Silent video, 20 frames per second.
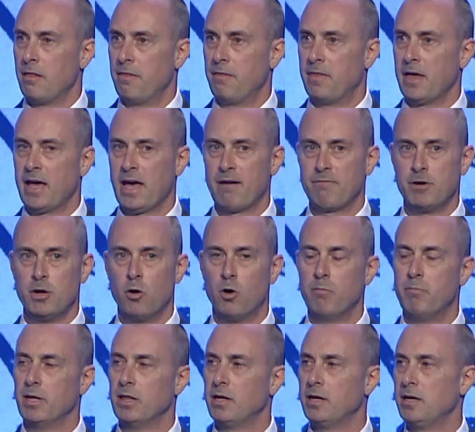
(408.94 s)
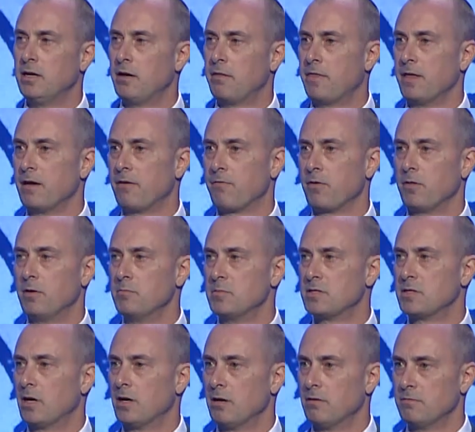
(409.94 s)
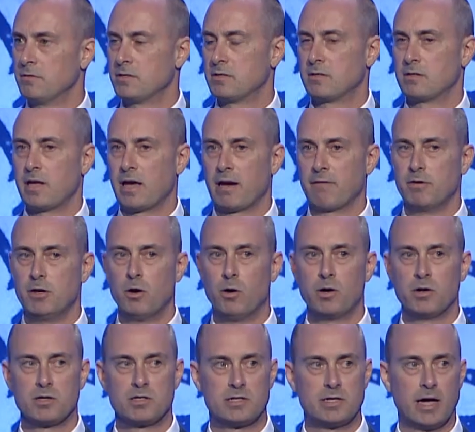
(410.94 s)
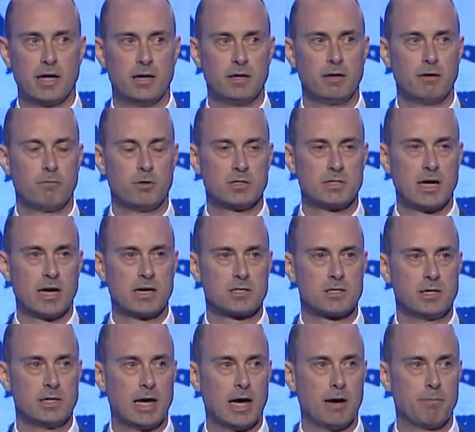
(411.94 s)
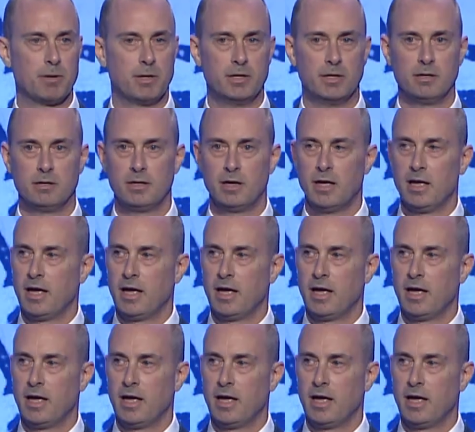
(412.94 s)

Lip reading: They have no ability to think for themselves. They have no understanding of what's actually happening.